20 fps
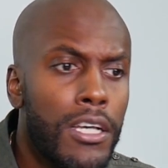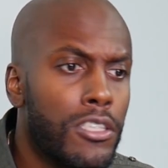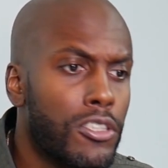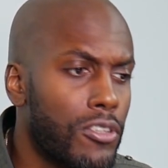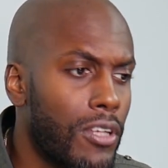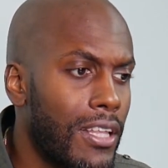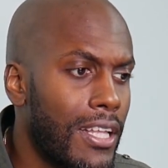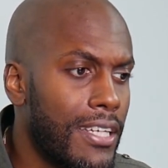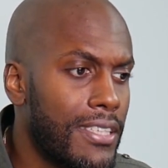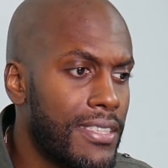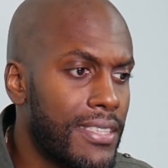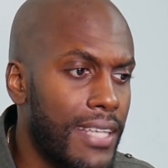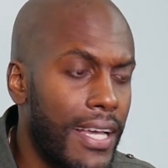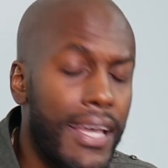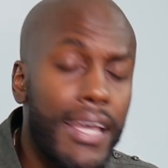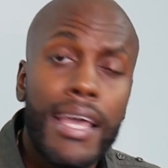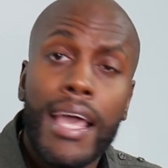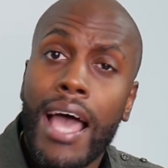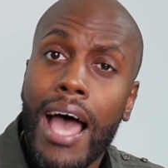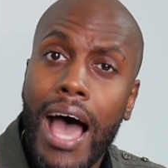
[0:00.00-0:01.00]
So let's
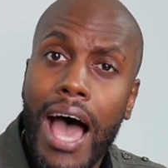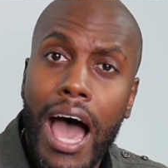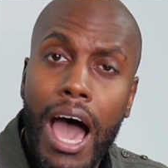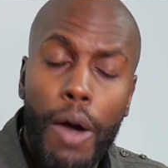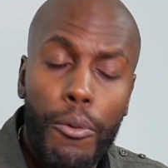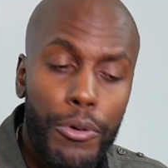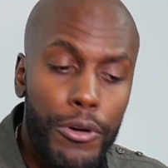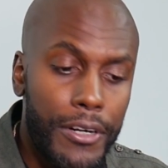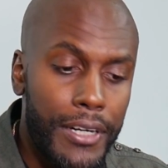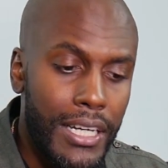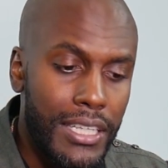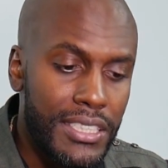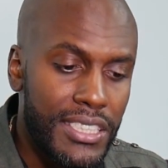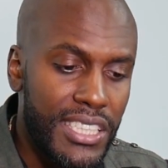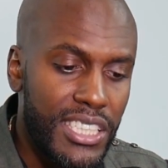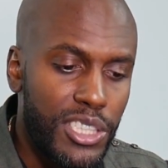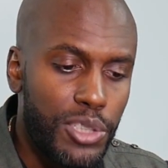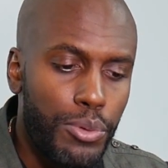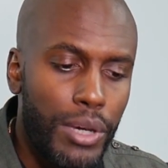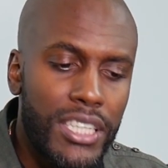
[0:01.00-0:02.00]
say I were in that
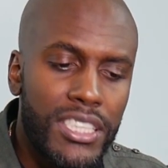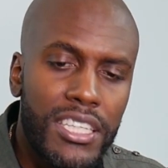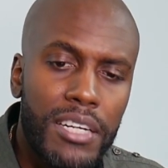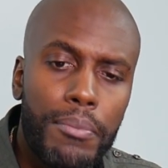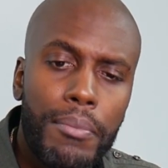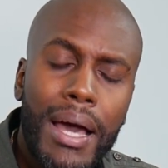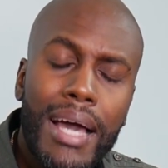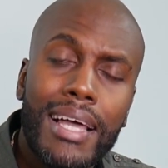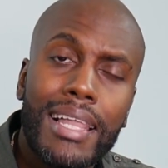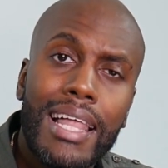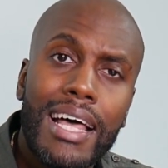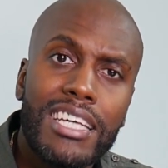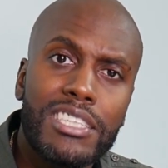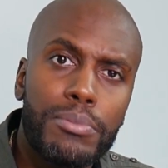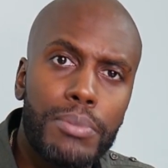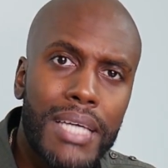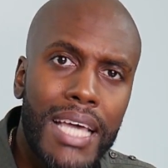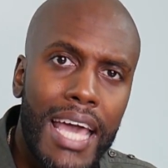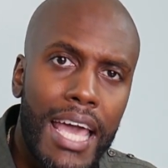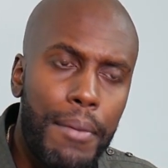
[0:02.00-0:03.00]
situation, my glass
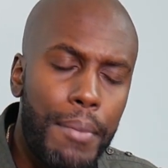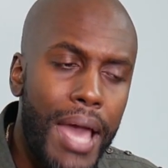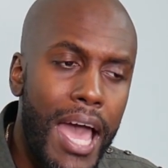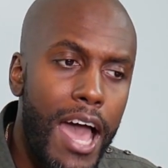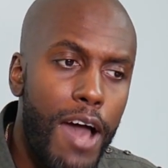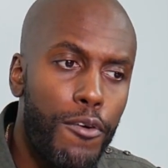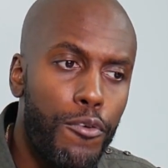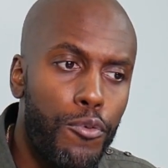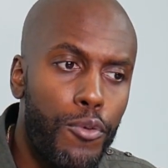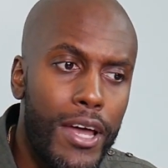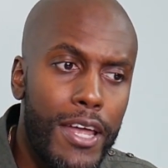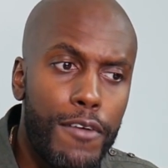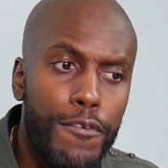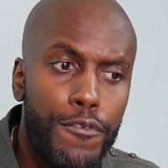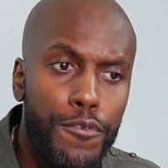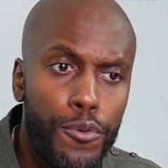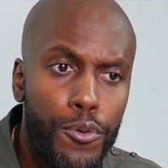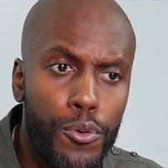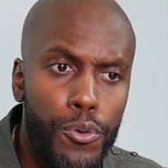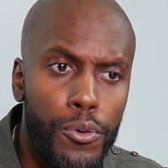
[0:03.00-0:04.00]
became halfway
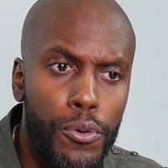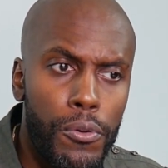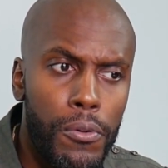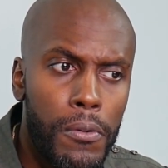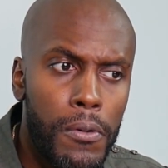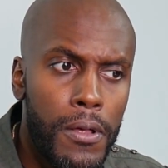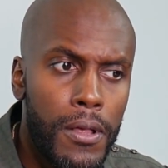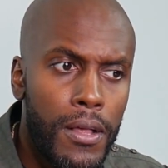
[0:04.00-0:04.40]
full.